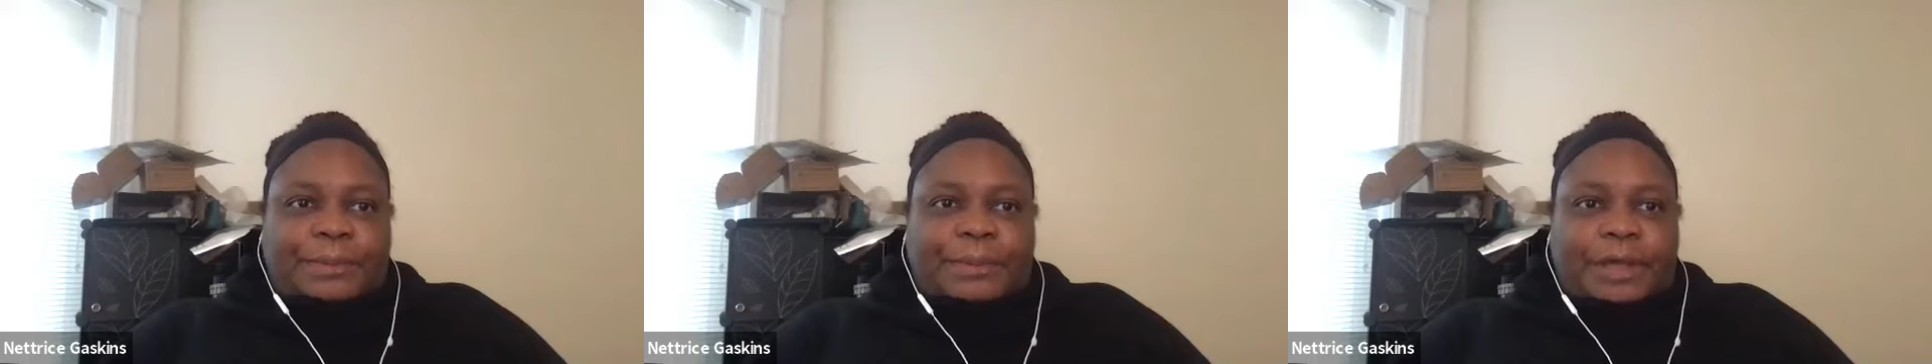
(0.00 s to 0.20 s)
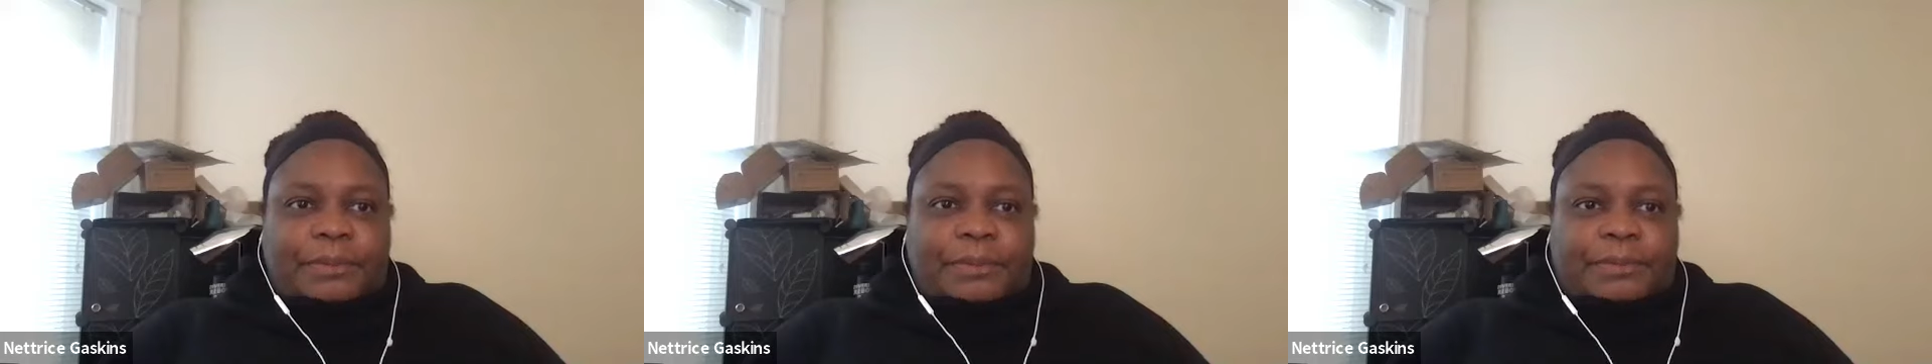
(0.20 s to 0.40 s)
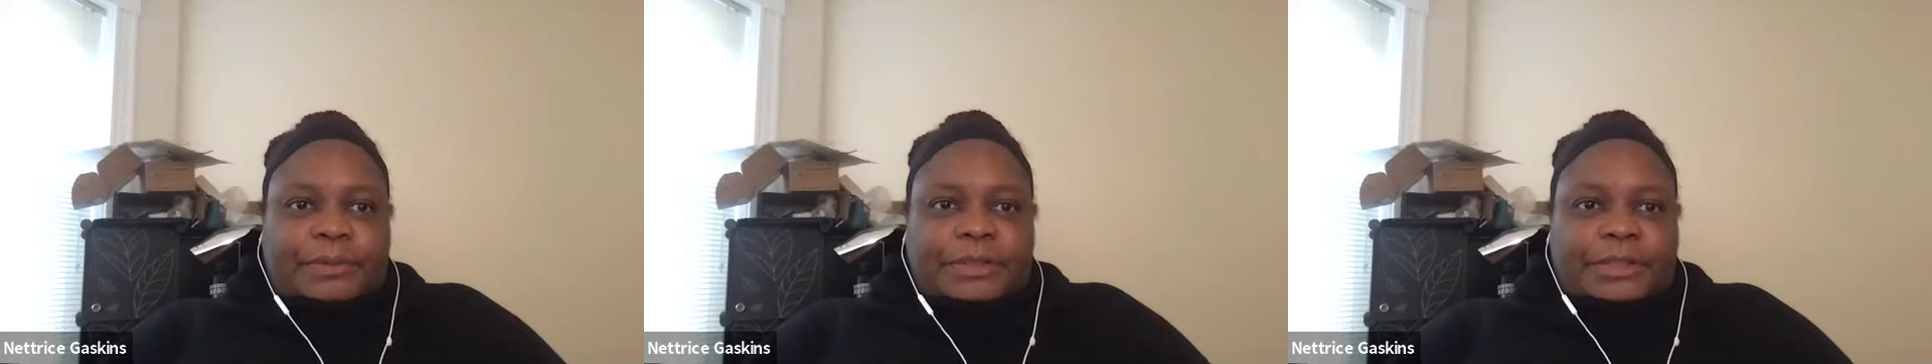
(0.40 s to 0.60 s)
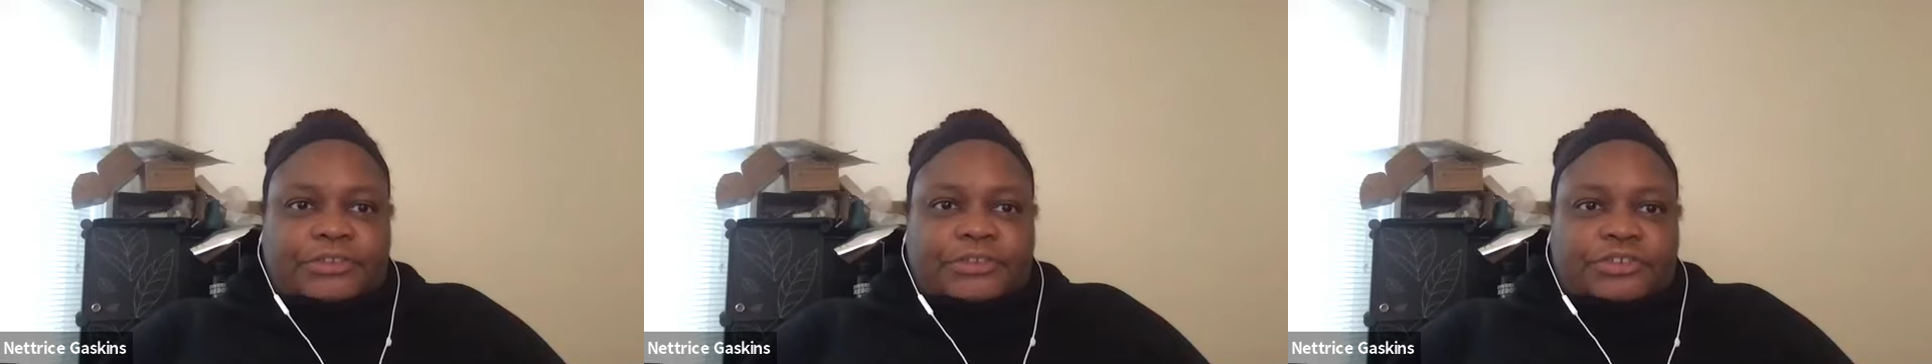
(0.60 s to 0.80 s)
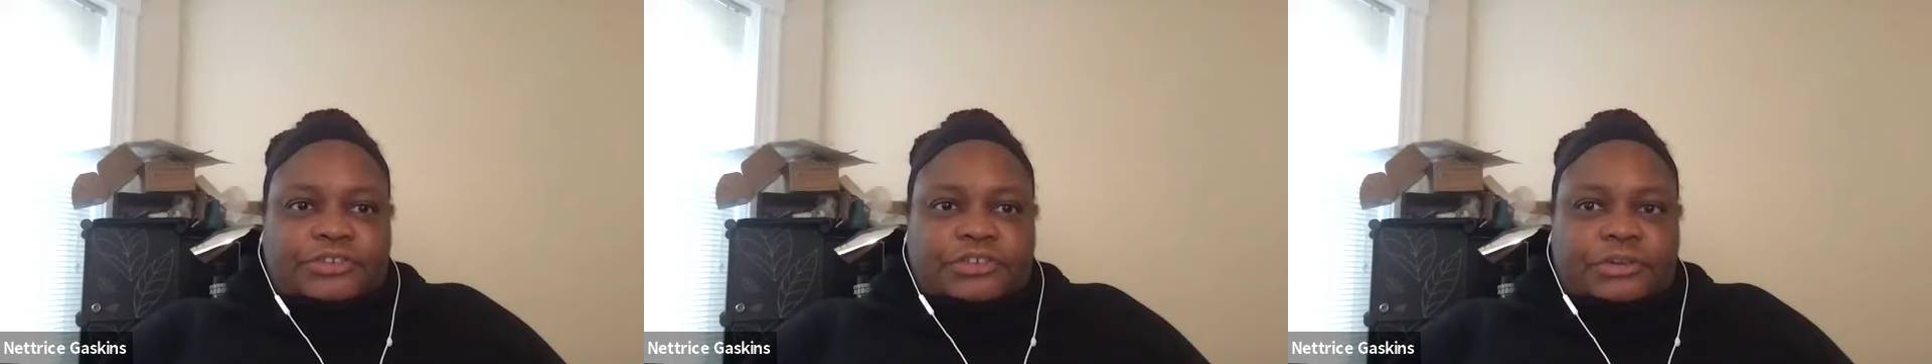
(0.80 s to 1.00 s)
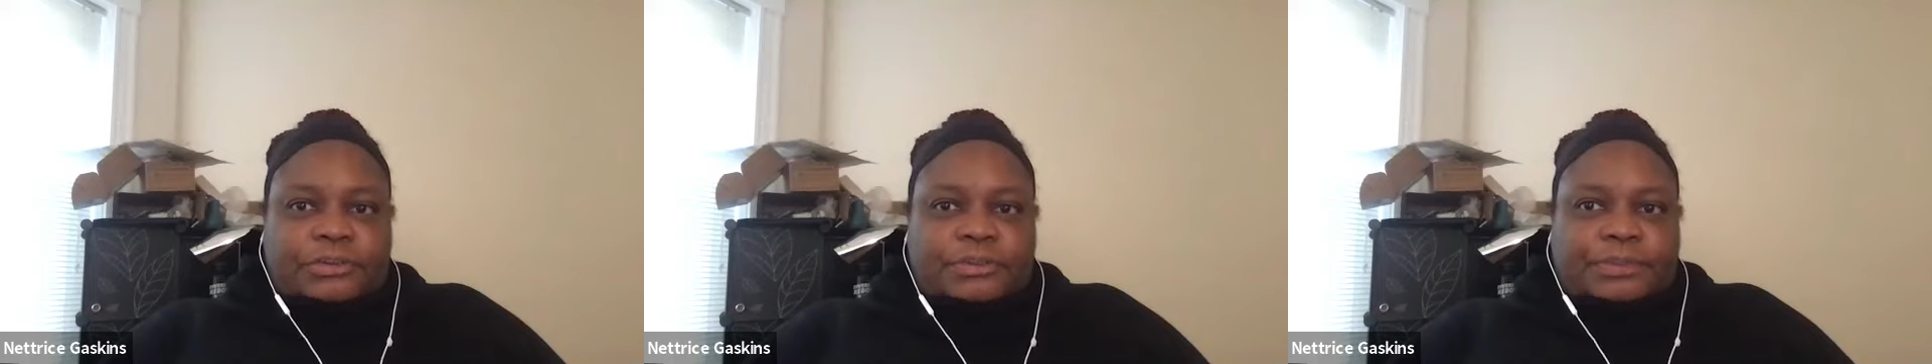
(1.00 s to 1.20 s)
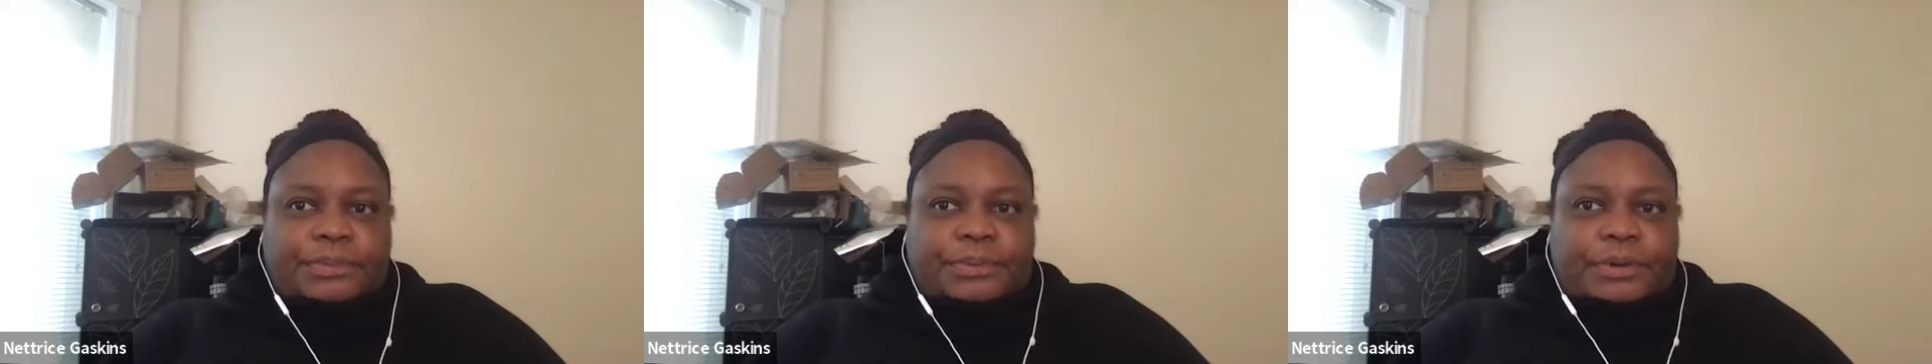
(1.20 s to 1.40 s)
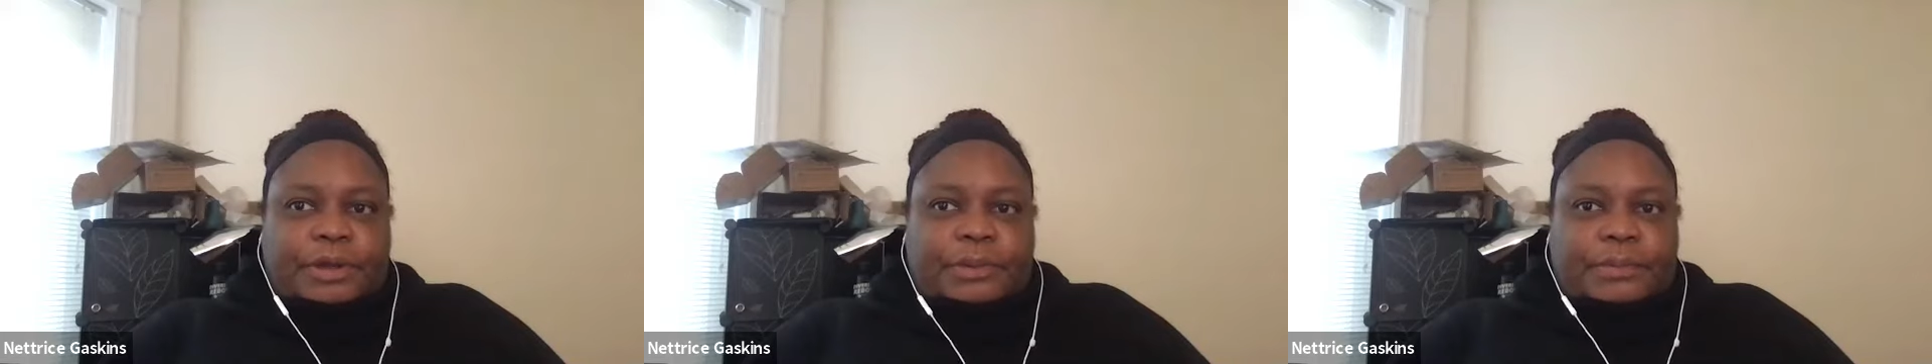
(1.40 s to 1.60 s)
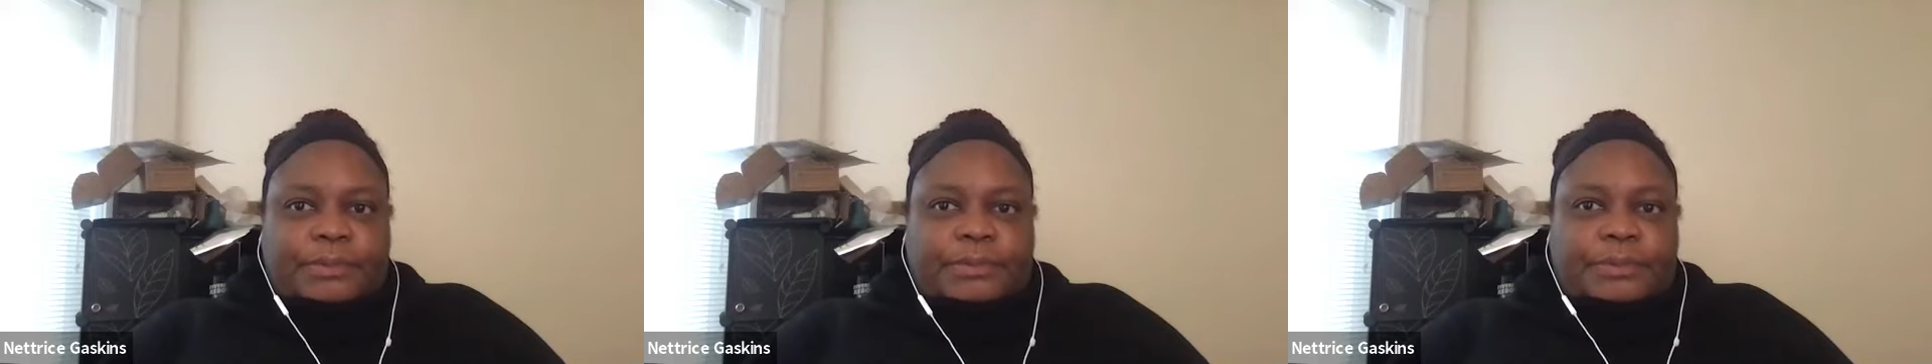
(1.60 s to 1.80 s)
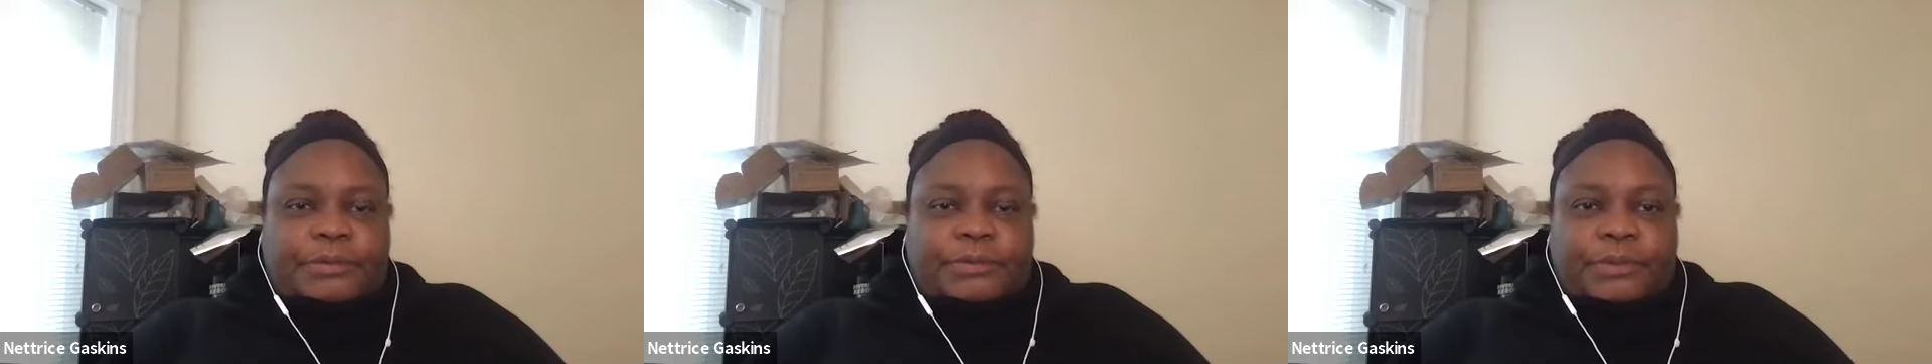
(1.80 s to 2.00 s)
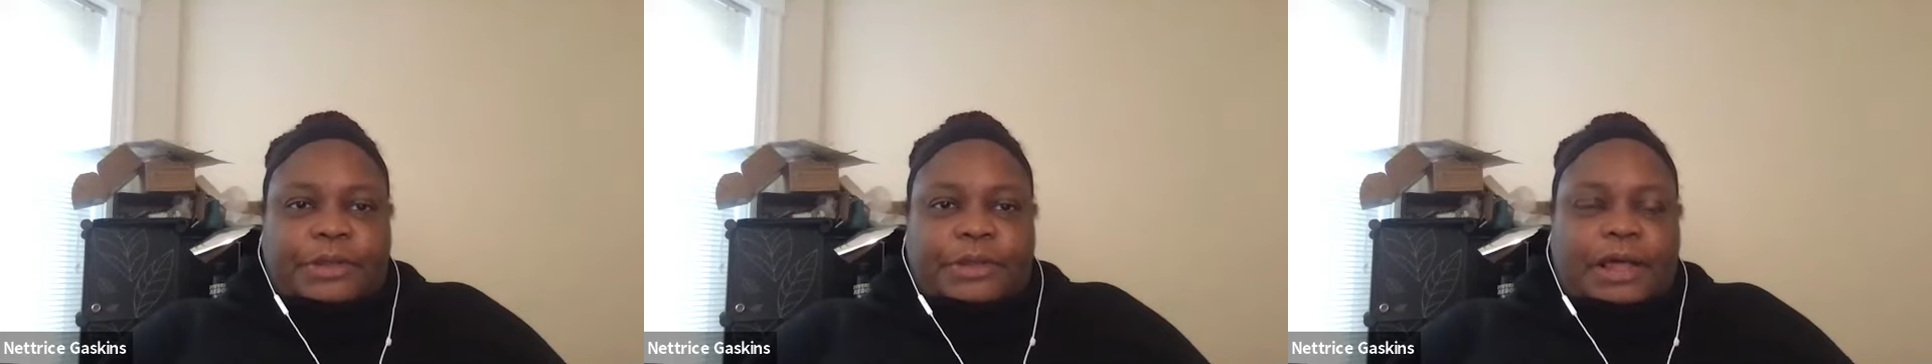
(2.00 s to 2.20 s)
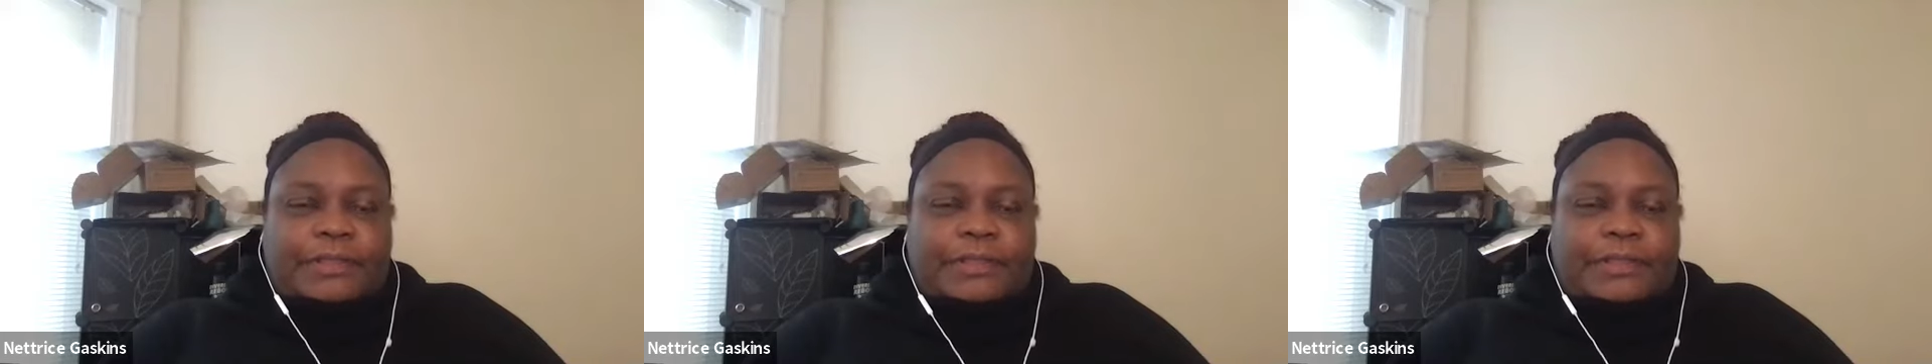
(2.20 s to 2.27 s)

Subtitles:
published probably, well,